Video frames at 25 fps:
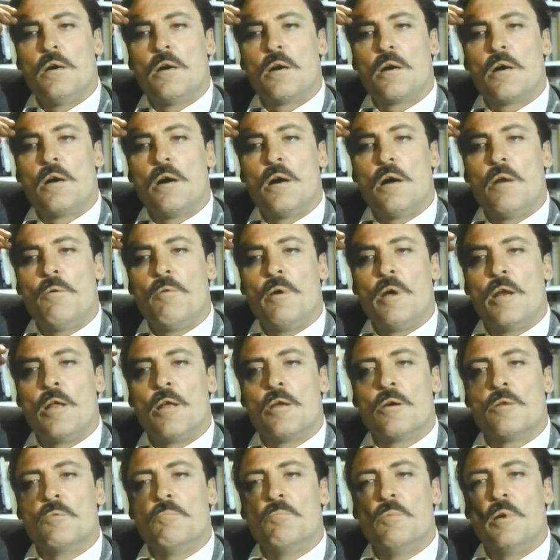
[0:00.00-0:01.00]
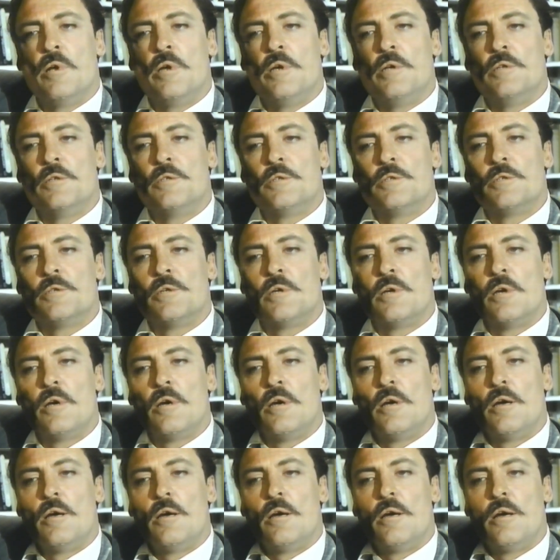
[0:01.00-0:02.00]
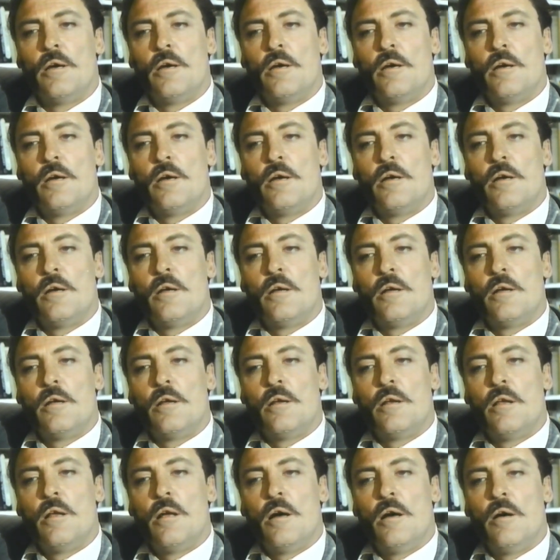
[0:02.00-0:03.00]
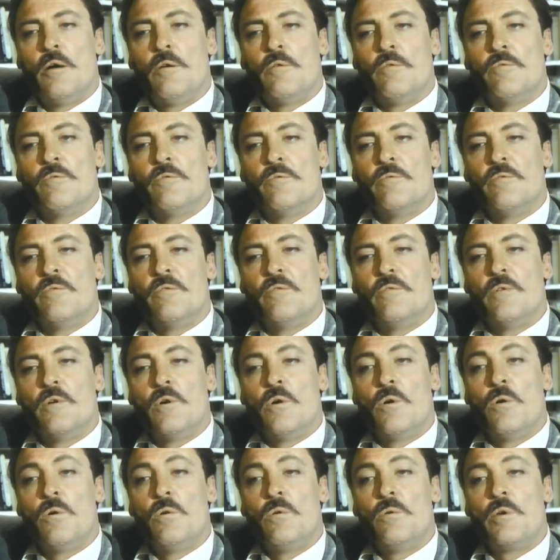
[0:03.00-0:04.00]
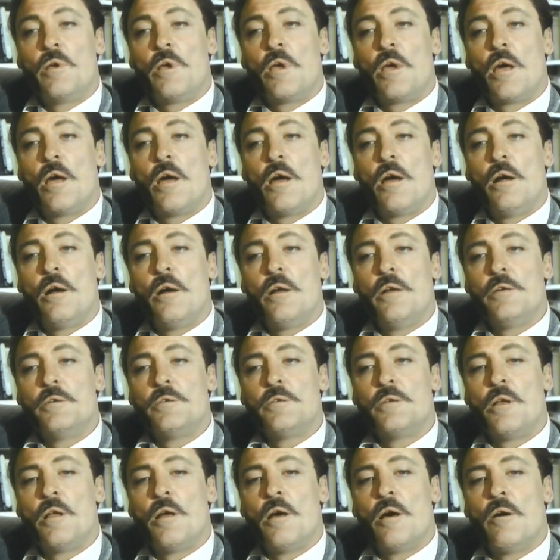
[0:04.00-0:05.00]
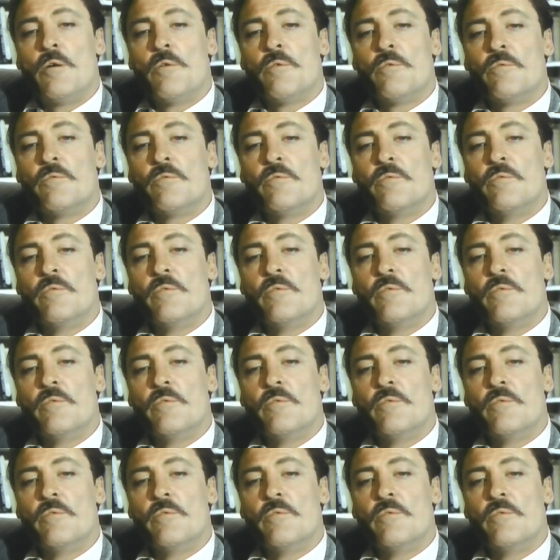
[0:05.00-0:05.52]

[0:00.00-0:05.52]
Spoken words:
A car radio bleats, love, oh careless love.